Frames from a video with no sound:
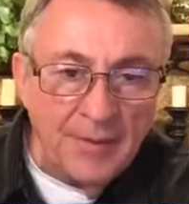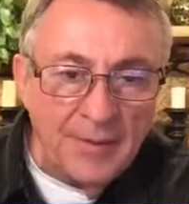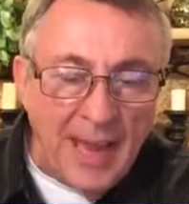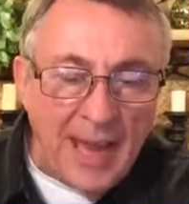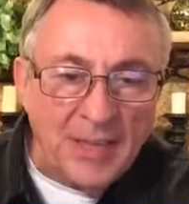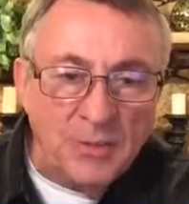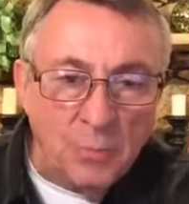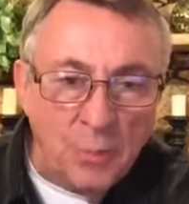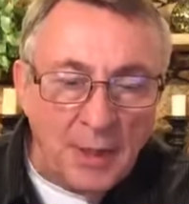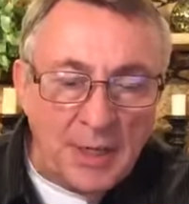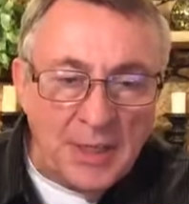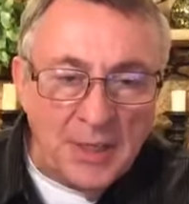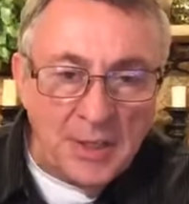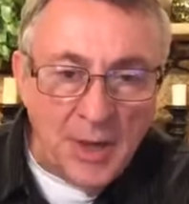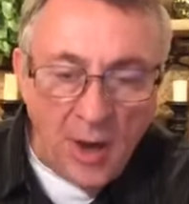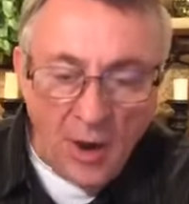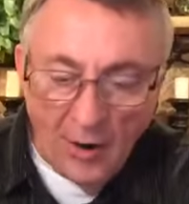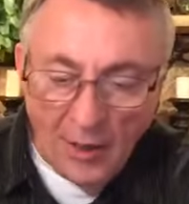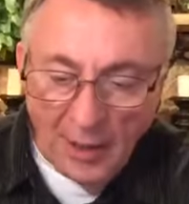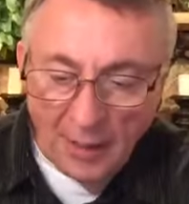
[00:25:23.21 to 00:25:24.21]
That's what he's
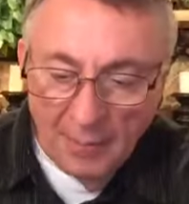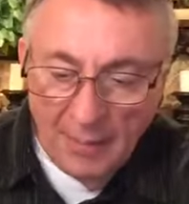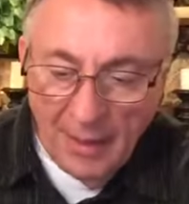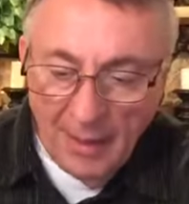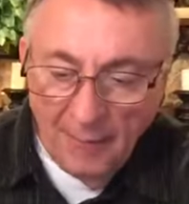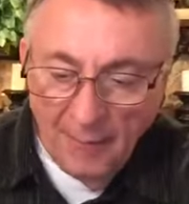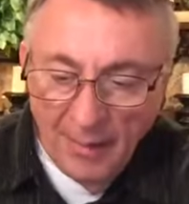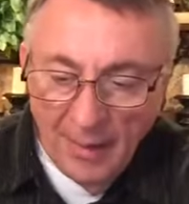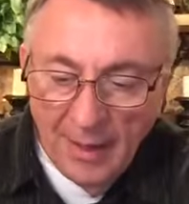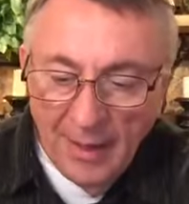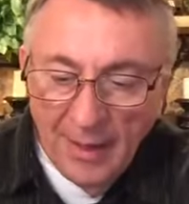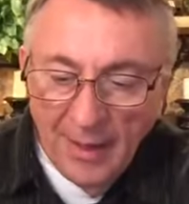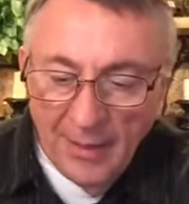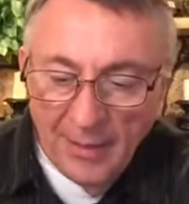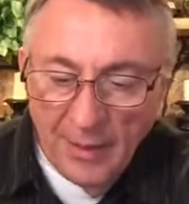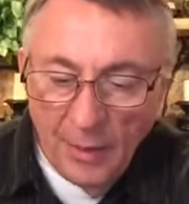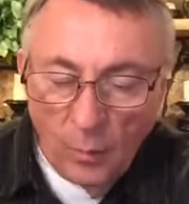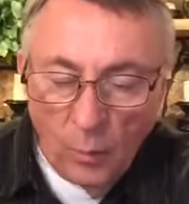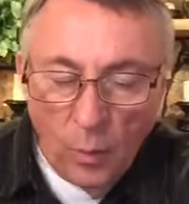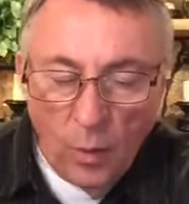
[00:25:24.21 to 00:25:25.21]
talking about.
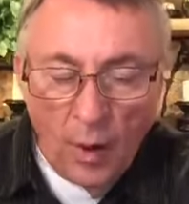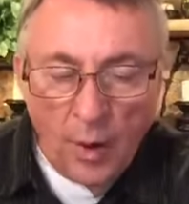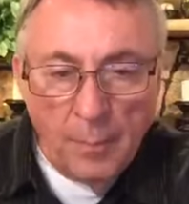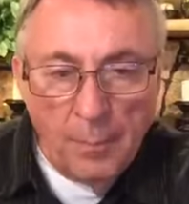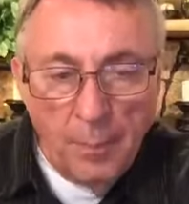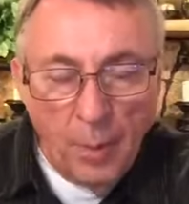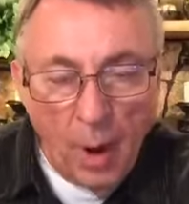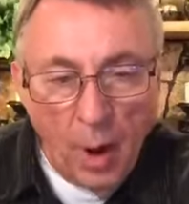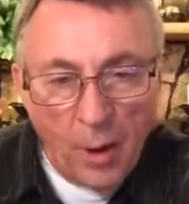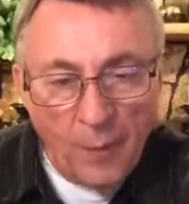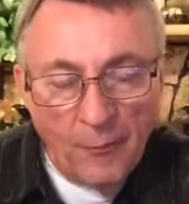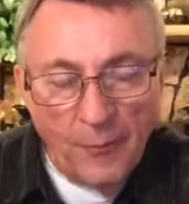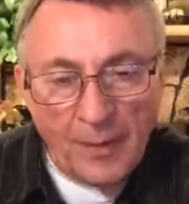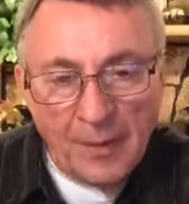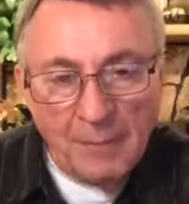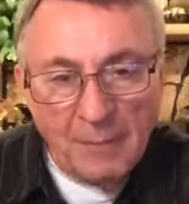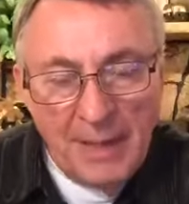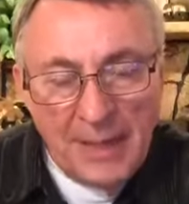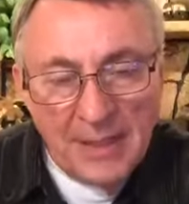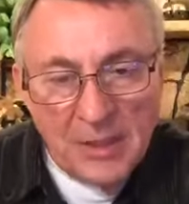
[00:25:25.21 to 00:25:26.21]
The word
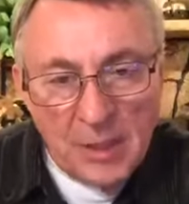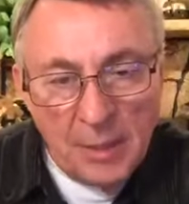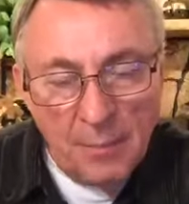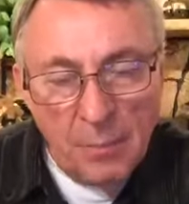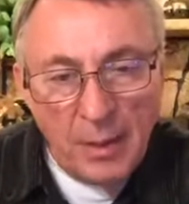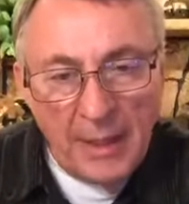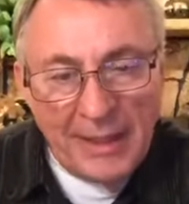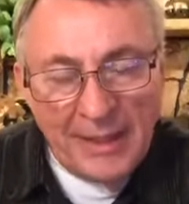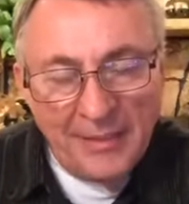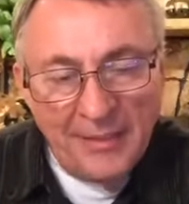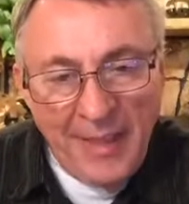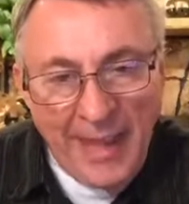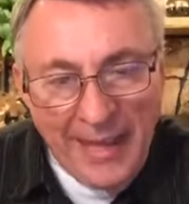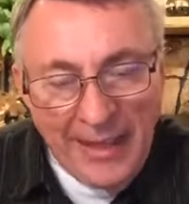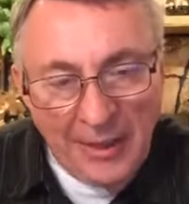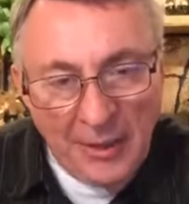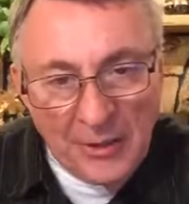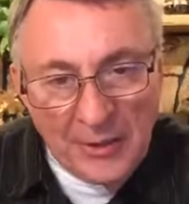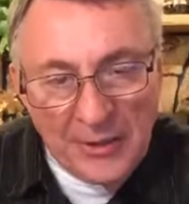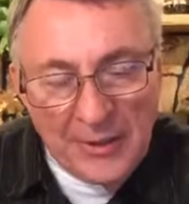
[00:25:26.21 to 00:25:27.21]
perfect means complete. They
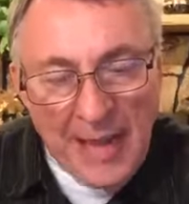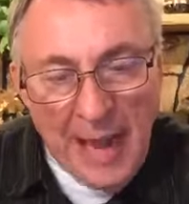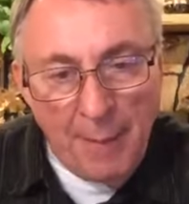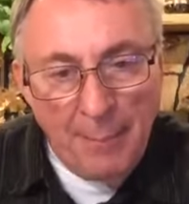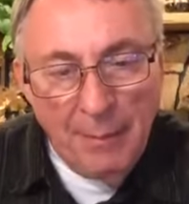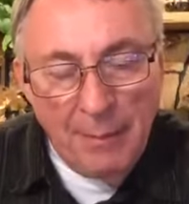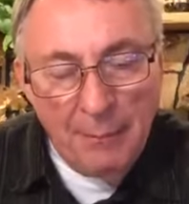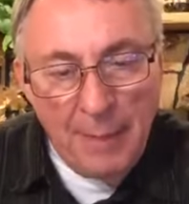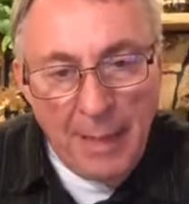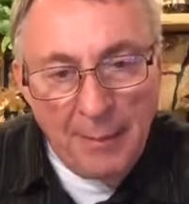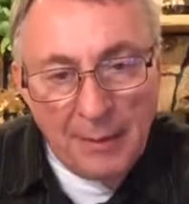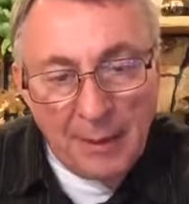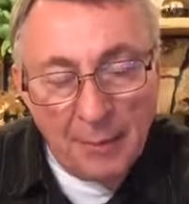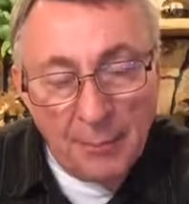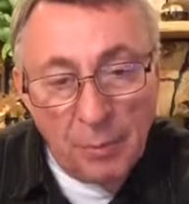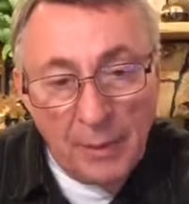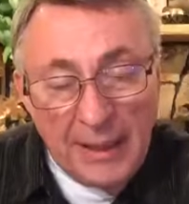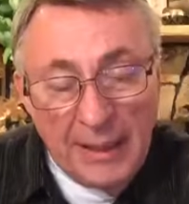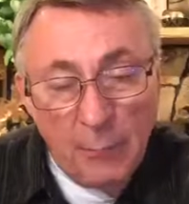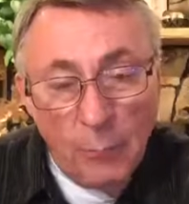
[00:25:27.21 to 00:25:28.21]
could not be made
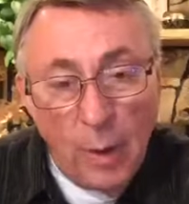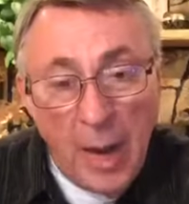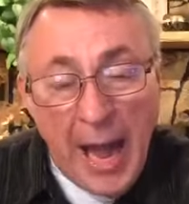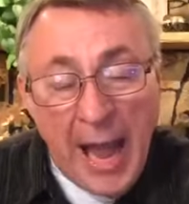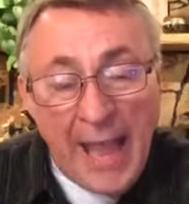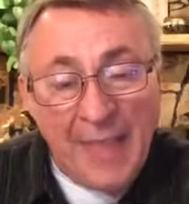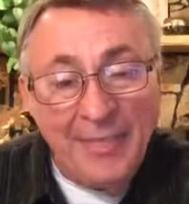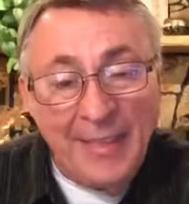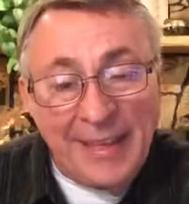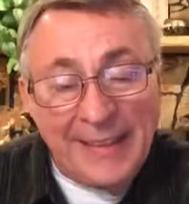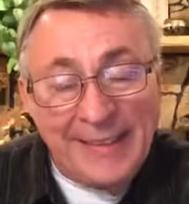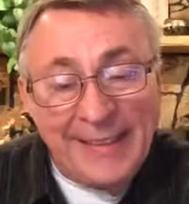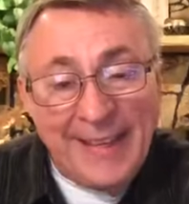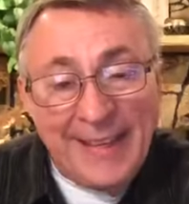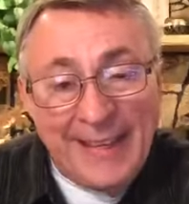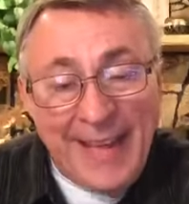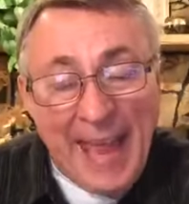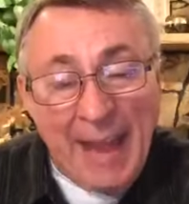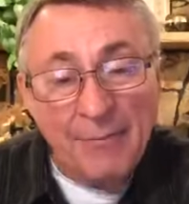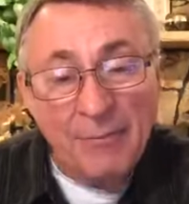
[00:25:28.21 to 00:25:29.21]
complete. Why? They
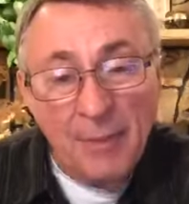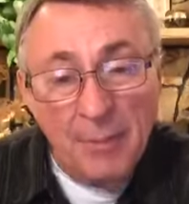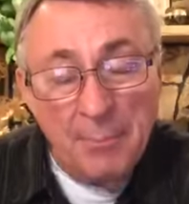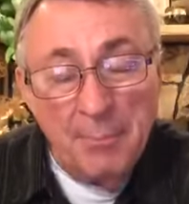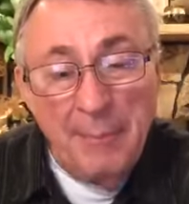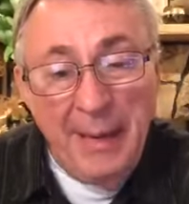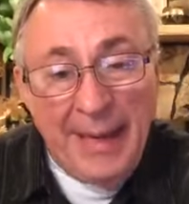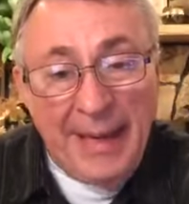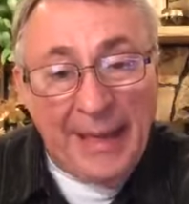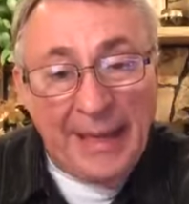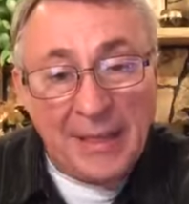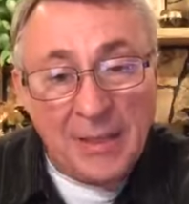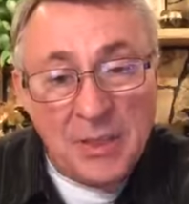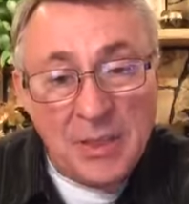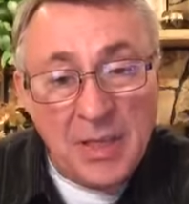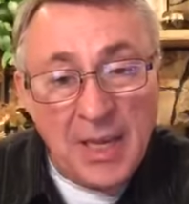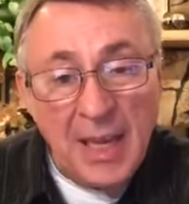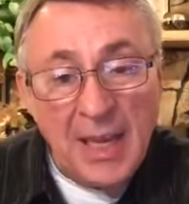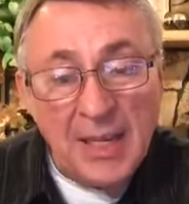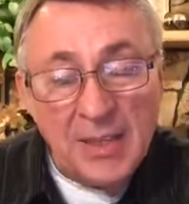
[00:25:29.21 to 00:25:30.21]
didn't have the
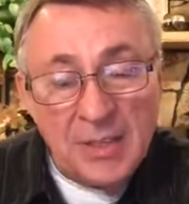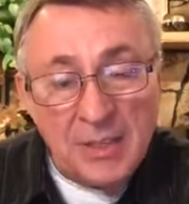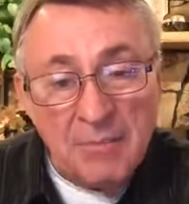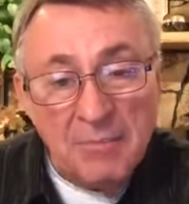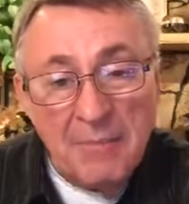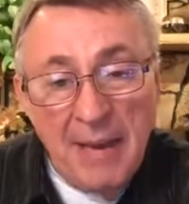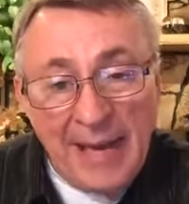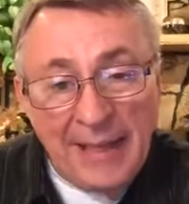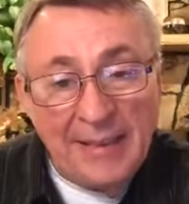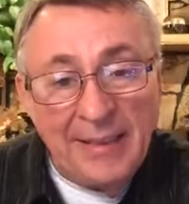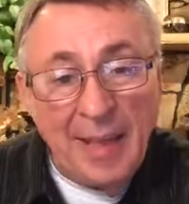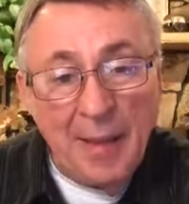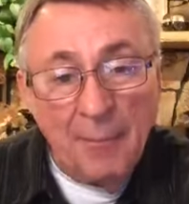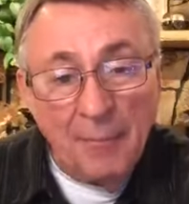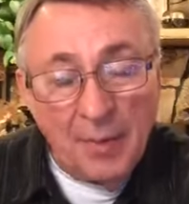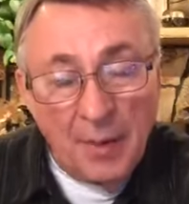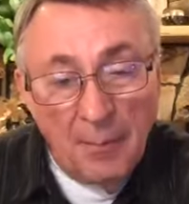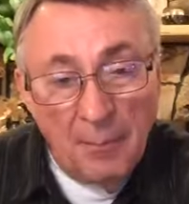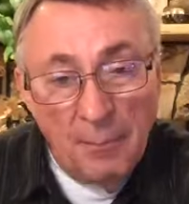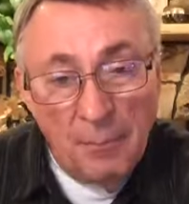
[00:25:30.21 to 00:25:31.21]
means to make
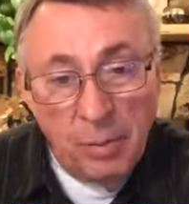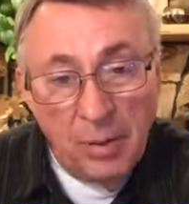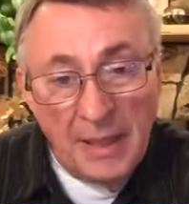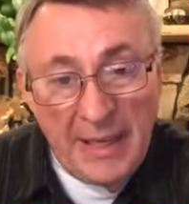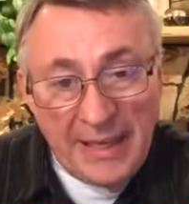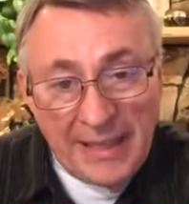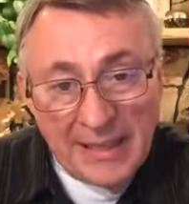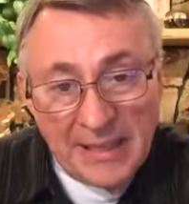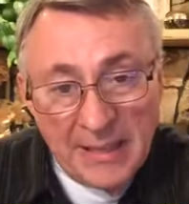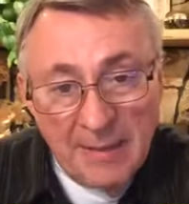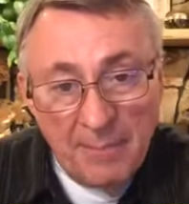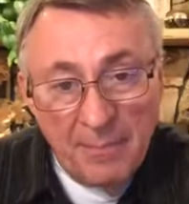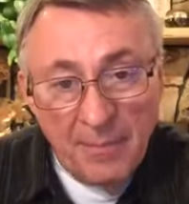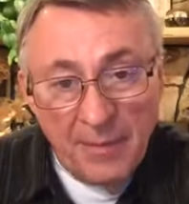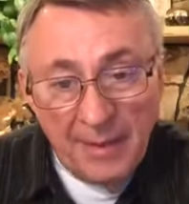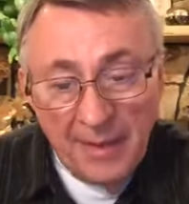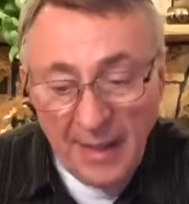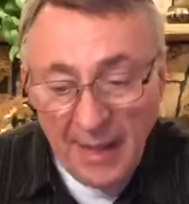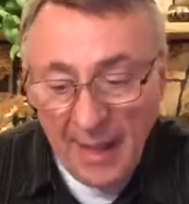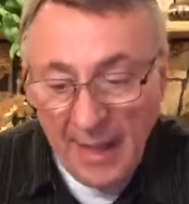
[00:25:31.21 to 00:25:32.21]
them complete.
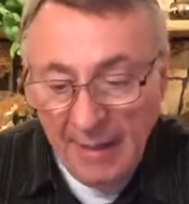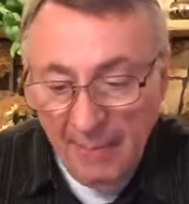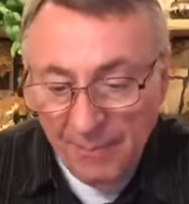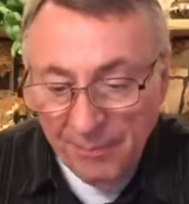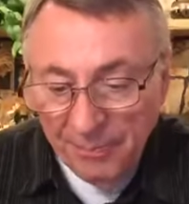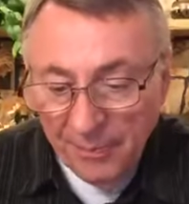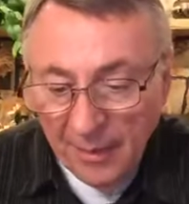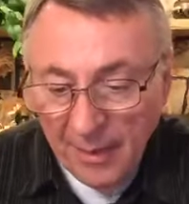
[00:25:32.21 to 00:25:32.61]
Okay?